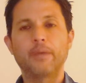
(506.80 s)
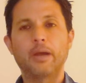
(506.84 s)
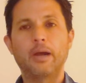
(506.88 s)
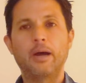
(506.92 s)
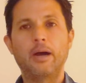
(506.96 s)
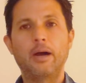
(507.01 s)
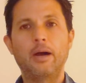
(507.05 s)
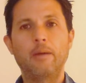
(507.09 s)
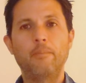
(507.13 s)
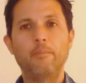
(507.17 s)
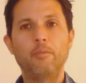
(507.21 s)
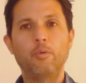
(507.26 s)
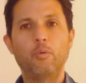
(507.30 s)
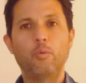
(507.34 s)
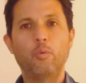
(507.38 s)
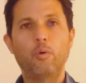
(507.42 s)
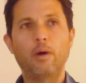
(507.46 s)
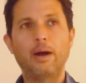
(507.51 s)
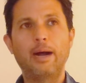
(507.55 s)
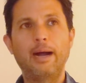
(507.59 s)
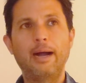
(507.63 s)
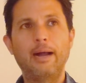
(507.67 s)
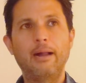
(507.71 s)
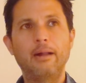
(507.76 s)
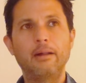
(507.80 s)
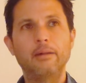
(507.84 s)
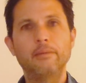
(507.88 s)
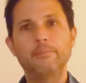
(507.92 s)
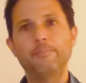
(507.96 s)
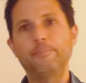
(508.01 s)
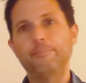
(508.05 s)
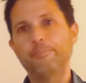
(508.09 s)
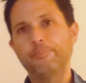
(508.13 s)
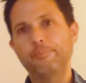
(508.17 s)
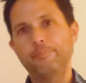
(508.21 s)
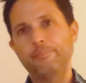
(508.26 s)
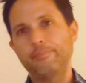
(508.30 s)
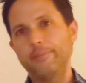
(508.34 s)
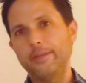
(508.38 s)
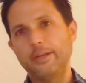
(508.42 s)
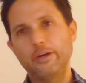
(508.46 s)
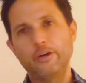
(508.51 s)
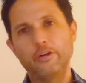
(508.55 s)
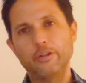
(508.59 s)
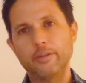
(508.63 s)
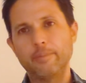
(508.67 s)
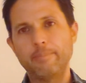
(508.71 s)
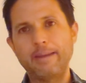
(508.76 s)
While,
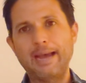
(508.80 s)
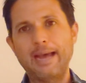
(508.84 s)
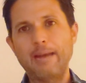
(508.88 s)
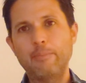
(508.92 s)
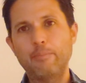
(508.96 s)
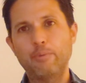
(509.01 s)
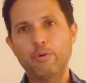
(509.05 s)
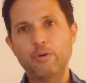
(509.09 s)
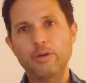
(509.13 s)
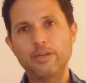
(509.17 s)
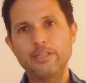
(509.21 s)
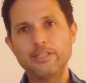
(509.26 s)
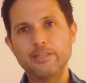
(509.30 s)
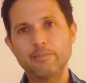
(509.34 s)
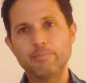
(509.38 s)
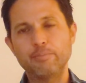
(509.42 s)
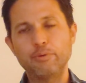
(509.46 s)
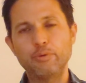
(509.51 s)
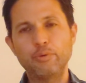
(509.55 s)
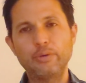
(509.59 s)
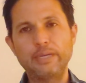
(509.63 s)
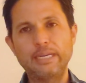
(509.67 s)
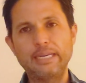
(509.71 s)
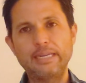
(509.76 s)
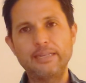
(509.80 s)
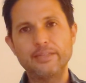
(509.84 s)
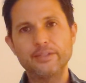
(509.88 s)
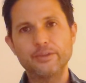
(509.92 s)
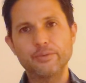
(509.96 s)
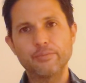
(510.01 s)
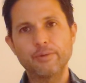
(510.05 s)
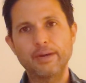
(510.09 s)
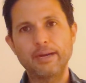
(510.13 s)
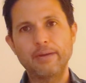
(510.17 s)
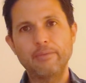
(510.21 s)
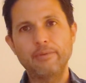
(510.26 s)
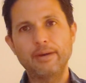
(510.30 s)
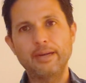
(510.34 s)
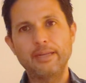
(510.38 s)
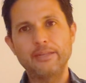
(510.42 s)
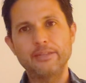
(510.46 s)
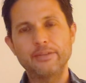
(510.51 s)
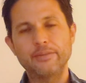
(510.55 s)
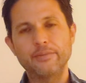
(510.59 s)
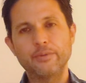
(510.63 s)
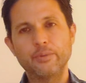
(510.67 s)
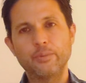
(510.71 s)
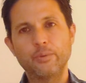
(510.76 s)
you know, the bad boys, the Pookies, the Ray
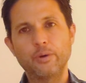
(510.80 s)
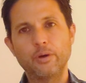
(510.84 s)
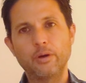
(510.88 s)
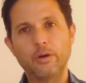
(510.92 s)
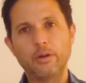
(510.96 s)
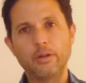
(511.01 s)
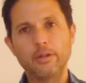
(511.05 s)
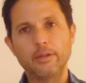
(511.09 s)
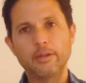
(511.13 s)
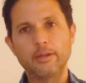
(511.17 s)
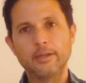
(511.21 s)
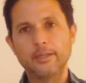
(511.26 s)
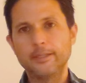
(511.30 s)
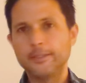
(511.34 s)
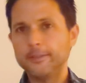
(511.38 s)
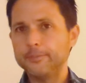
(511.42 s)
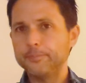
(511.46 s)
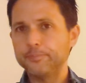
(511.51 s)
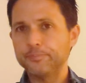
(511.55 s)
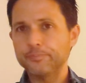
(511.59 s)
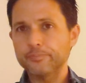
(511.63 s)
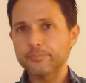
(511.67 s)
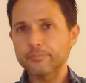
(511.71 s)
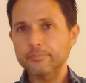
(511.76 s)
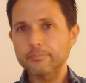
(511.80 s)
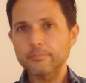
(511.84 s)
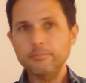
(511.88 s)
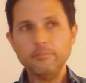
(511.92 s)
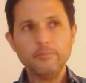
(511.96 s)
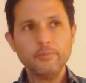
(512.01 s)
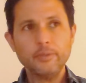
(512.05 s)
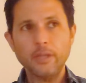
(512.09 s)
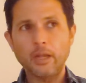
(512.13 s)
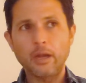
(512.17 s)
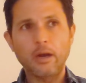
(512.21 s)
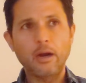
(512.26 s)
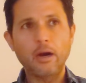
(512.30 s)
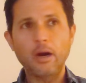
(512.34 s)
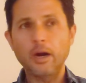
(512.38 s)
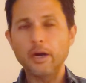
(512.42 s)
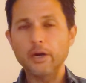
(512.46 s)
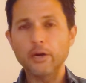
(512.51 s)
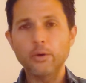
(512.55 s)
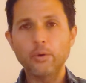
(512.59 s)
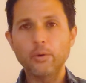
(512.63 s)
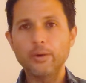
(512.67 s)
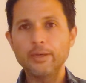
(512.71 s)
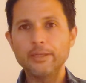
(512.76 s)
Rays of the world
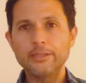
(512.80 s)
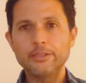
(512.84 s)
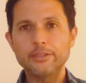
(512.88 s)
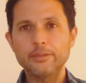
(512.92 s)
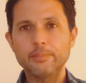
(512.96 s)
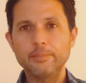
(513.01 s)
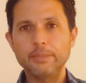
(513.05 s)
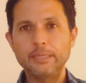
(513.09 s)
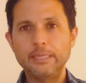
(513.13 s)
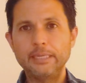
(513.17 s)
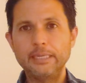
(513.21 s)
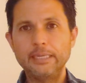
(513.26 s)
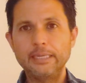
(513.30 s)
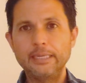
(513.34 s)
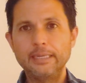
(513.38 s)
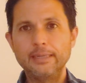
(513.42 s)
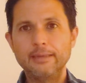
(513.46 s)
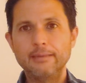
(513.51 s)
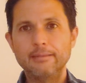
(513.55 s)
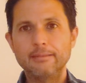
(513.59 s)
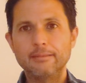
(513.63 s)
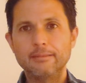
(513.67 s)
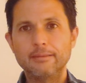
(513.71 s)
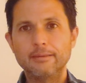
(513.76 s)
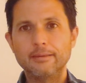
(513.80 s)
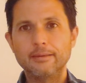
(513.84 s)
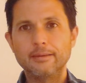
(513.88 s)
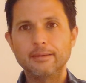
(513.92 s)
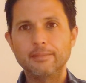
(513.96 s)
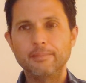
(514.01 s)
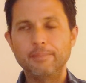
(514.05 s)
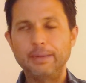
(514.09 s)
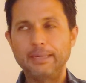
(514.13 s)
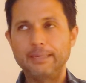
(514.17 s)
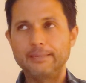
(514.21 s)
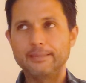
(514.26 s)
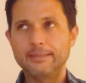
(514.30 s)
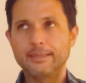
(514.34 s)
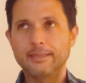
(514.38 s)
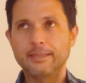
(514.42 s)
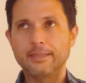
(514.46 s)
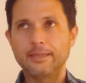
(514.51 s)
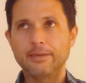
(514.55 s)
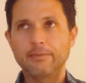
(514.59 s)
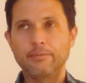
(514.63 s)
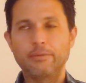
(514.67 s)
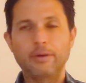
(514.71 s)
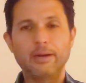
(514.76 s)
are going to be
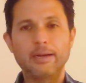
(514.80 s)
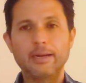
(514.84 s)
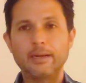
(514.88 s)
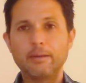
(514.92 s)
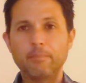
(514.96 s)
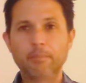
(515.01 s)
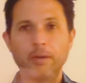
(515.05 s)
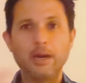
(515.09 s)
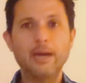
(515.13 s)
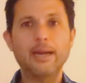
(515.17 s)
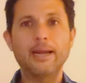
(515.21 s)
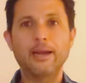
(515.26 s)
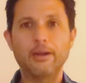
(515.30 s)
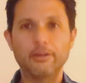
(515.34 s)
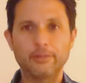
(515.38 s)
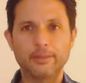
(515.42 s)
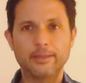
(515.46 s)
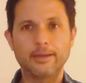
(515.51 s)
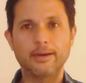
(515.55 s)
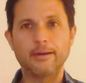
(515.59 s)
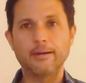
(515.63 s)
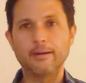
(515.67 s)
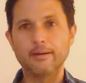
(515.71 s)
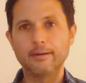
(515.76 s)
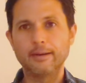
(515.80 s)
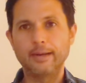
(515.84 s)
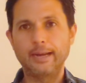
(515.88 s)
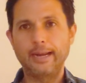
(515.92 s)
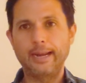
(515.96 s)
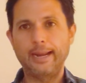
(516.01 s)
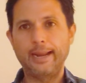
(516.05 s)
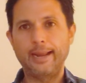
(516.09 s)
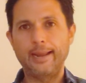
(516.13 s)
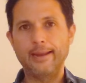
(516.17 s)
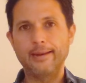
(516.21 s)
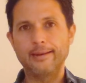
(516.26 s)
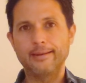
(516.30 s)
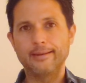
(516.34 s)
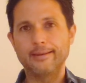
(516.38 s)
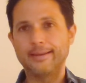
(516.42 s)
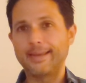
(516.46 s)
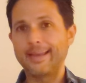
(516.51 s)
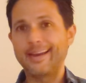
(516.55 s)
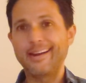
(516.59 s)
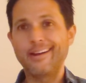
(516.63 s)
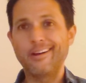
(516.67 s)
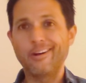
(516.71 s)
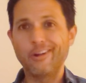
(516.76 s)
basically running amok out there and
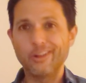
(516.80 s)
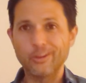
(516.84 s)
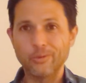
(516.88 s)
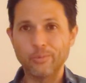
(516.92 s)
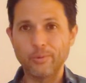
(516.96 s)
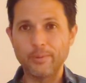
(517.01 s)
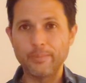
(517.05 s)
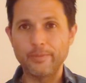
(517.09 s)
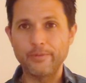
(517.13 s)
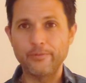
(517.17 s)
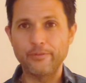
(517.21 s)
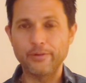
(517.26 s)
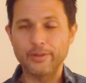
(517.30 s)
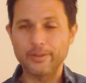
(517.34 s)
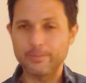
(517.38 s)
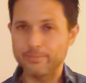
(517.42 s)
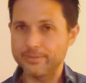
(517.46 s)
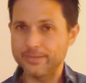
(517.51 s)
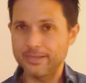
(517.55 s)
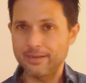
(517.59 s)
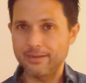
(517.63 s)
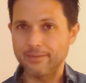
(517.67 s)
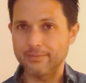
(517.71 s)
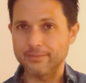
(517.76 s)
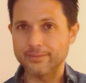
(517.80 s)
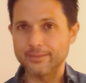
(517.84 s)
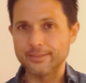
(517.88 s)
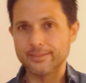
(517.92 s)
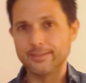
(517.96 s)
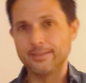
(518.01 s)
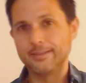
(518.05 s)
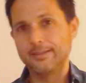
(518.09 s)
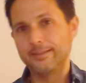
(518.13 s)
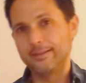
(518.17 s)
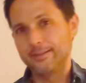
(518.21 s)
getting all the women for themselves.